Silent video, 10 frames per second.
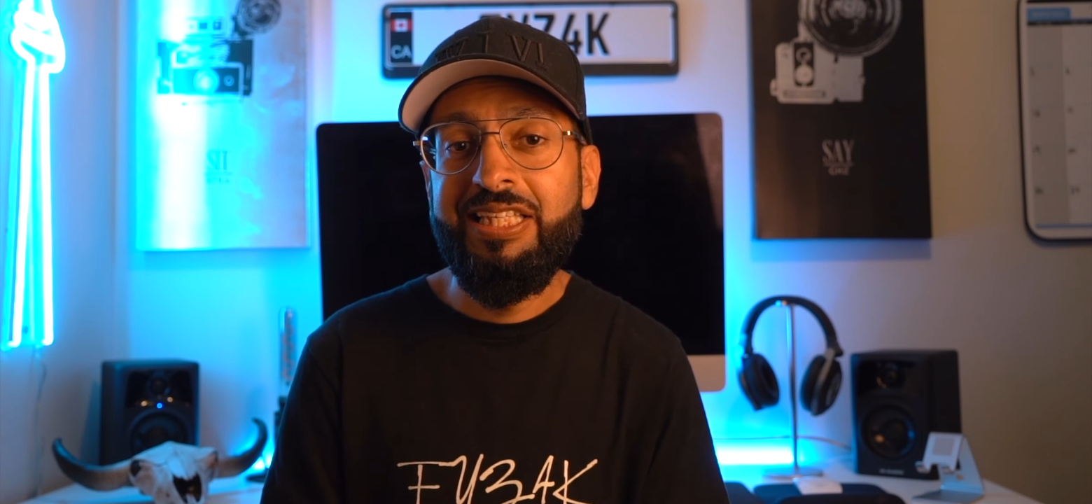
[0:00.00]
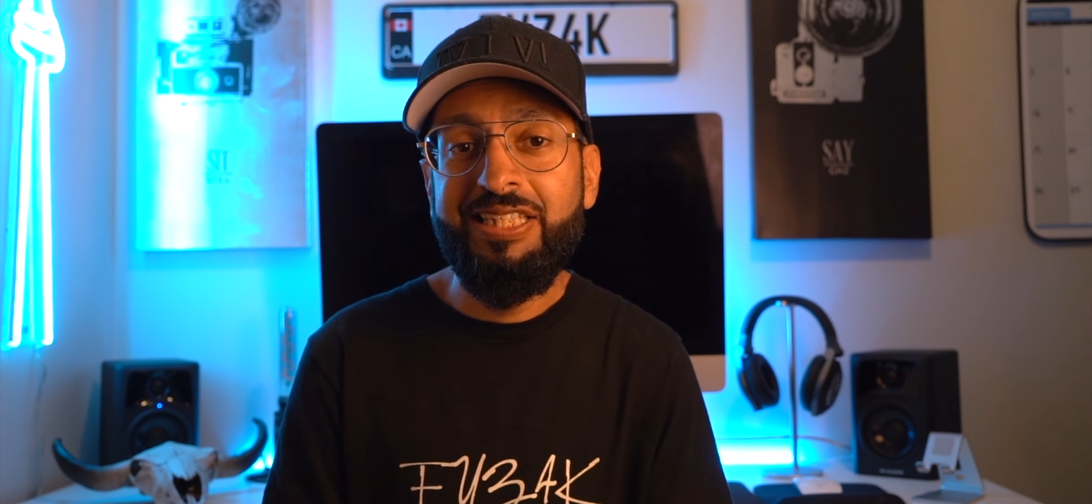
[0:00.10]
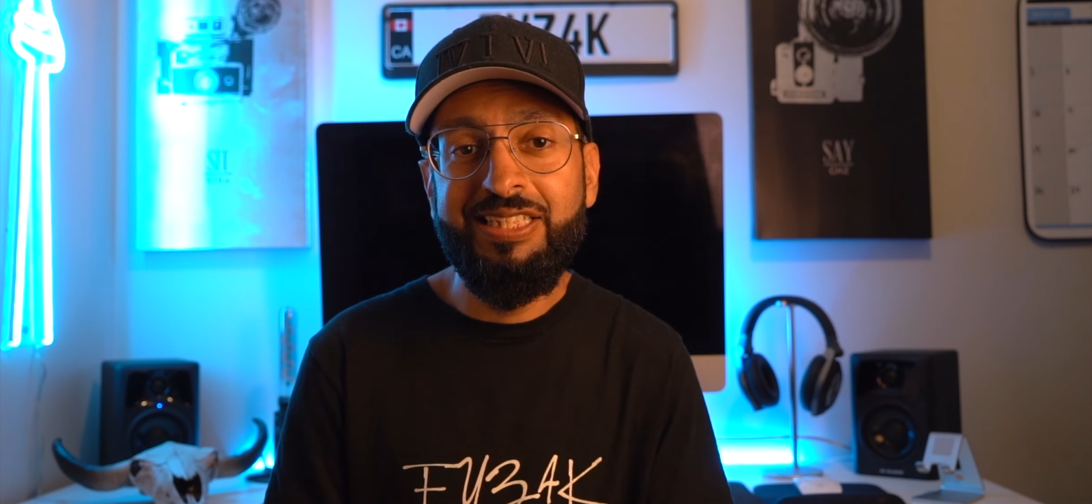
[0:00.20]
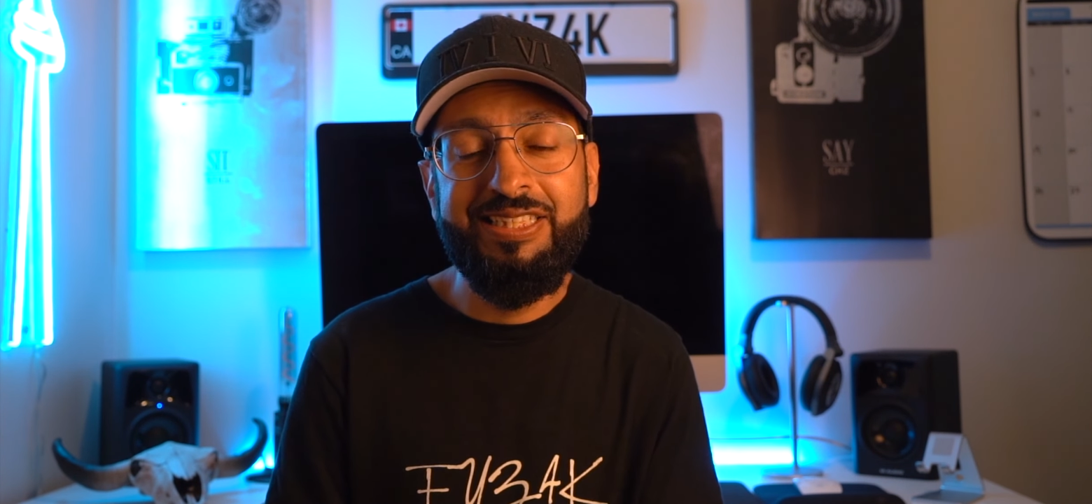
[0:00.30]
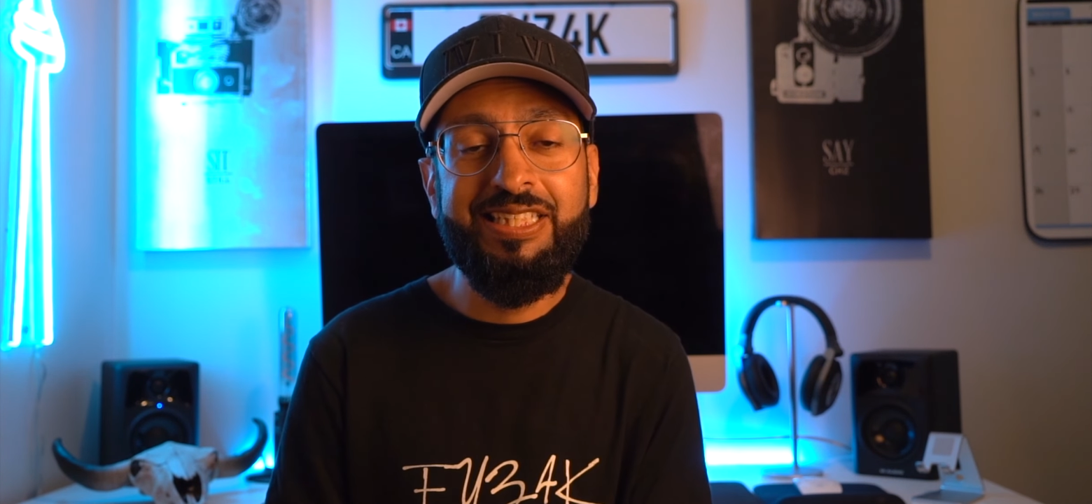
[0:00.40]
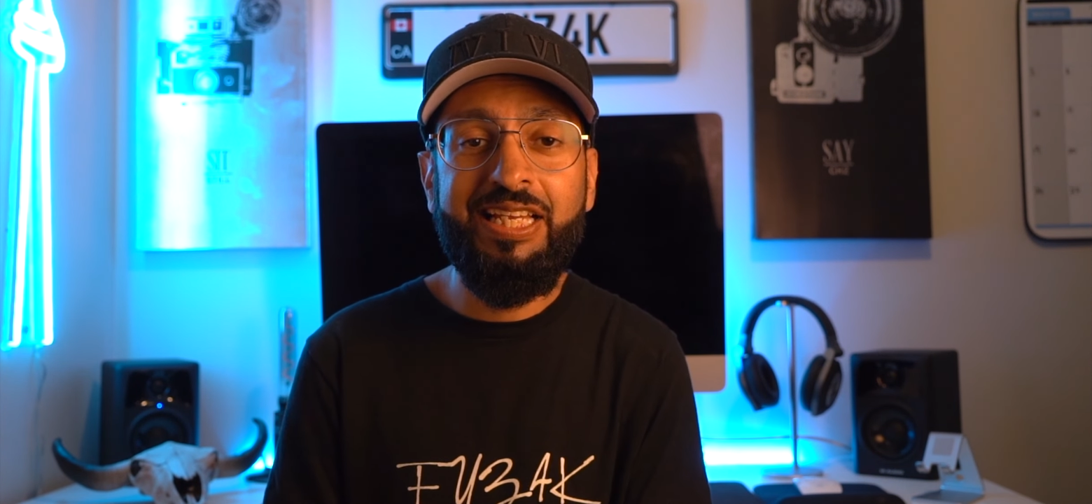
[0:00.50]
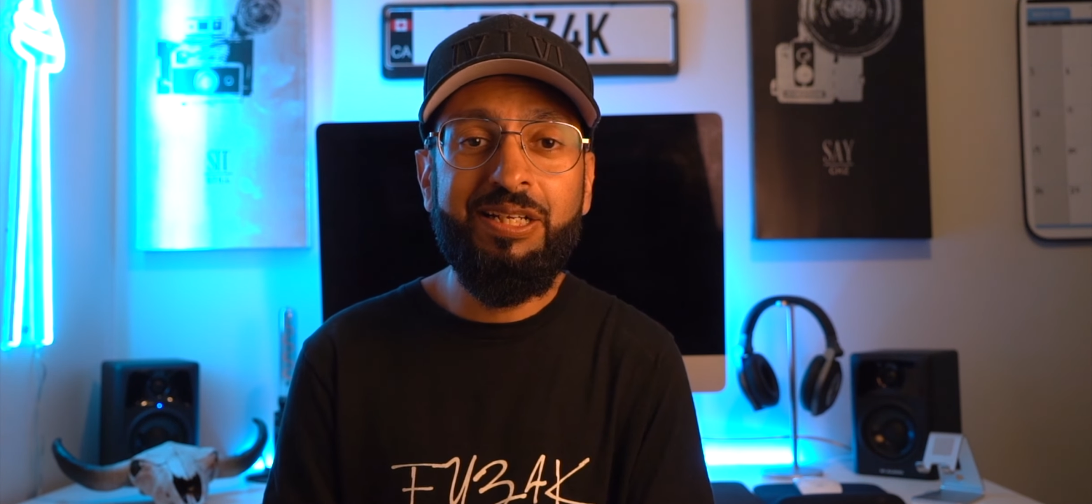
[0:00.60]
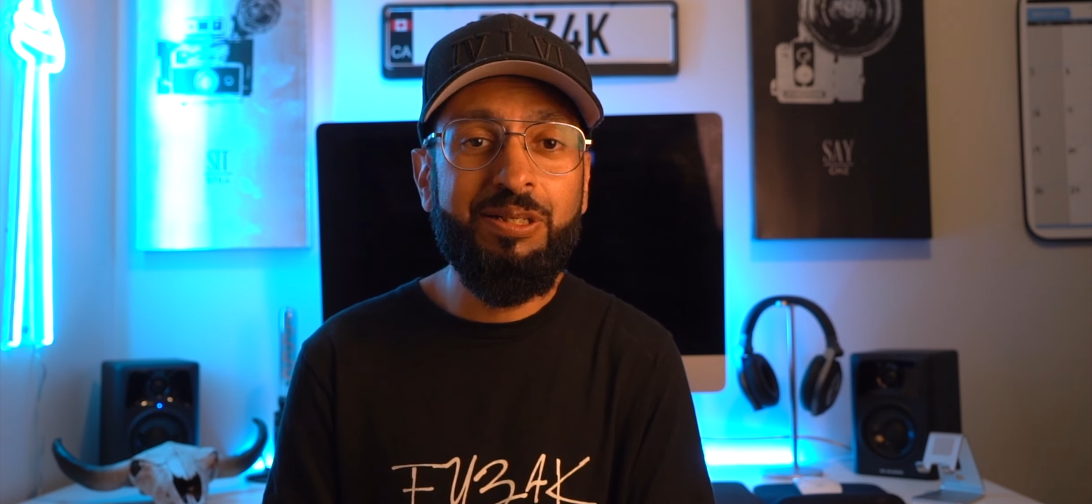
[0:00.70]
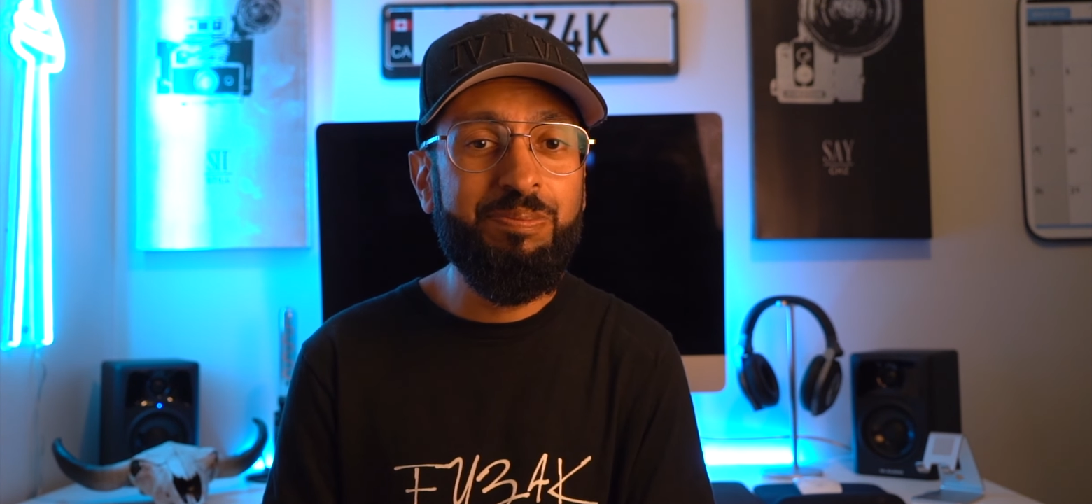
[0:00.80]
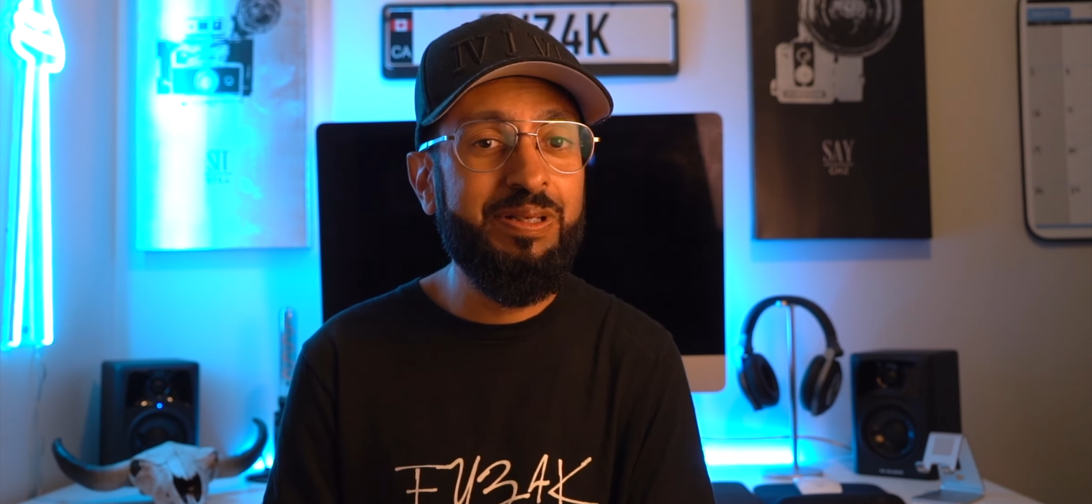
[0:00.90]
the
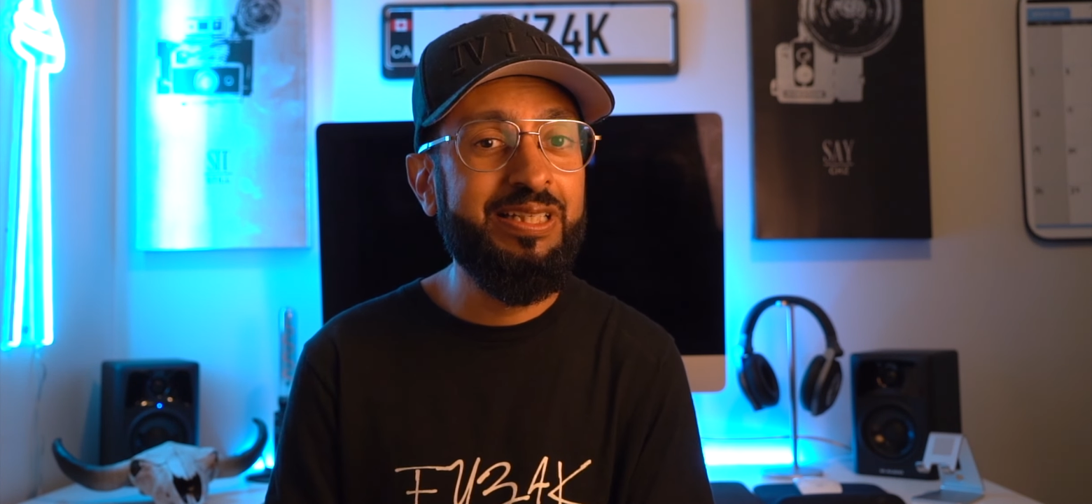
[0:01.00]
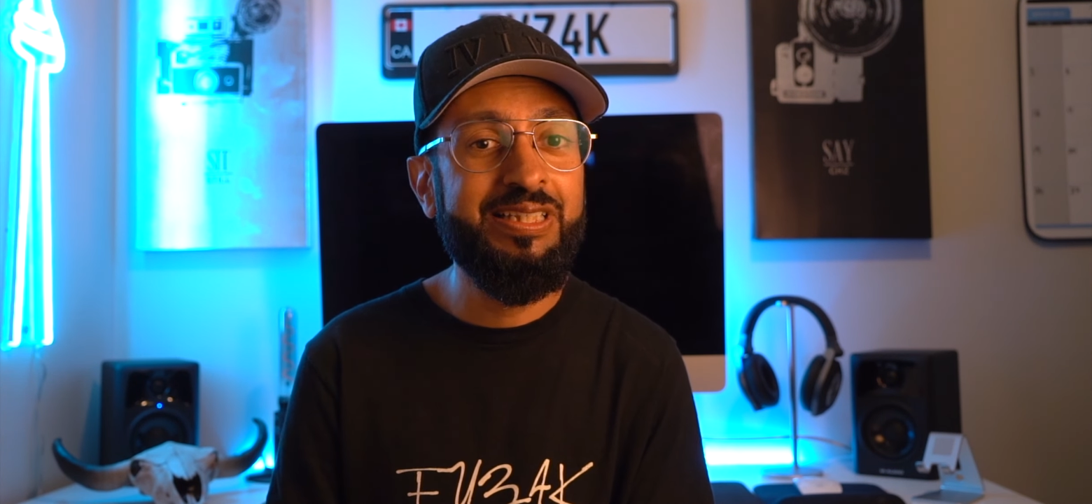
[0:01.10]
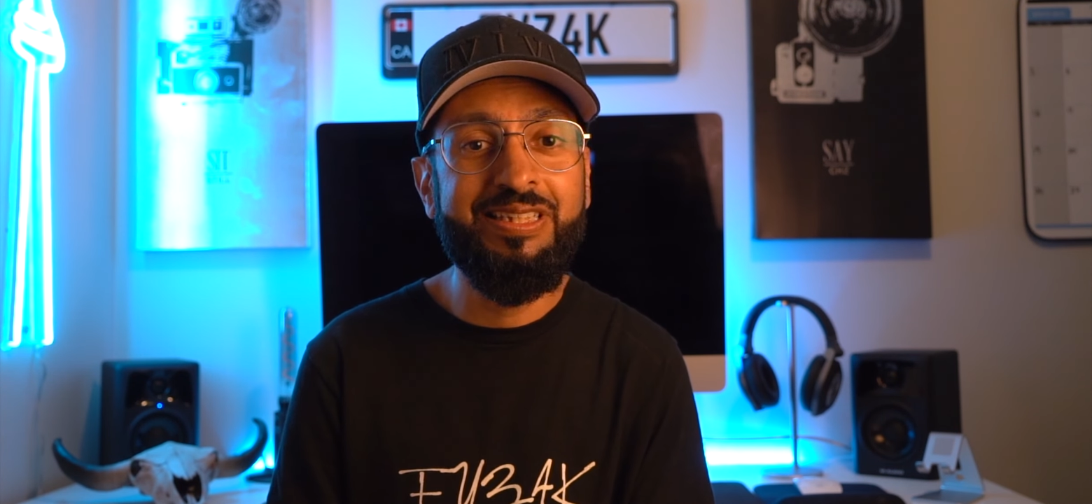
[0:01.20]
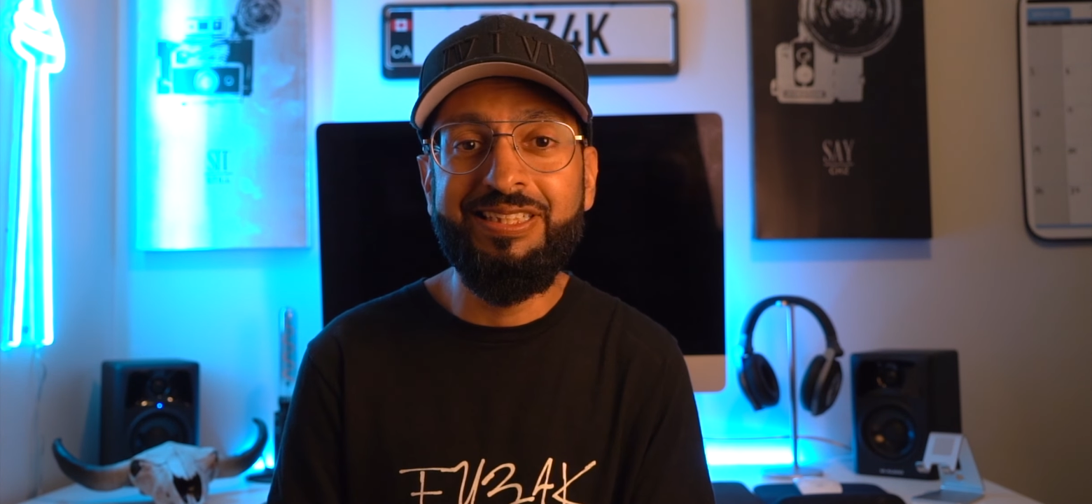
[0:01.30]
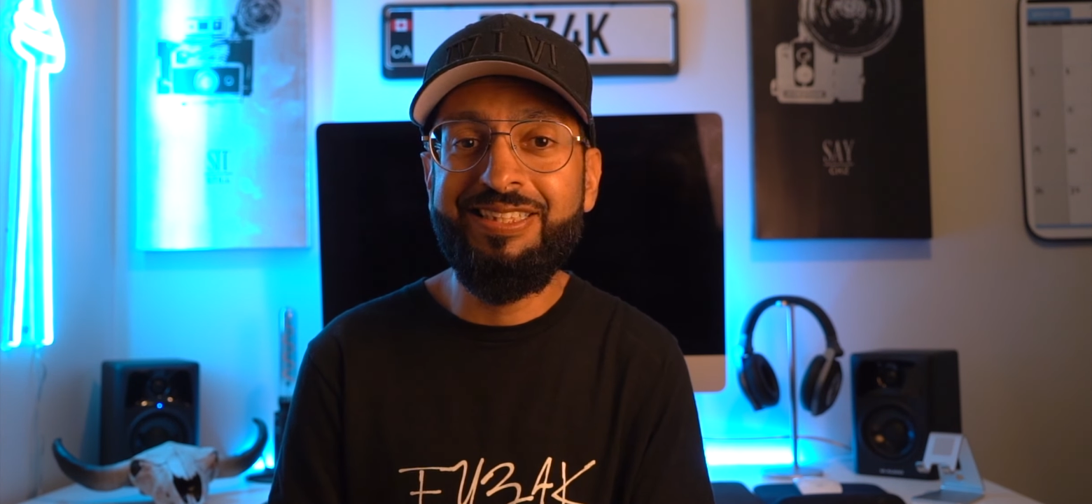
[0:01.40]
setup, the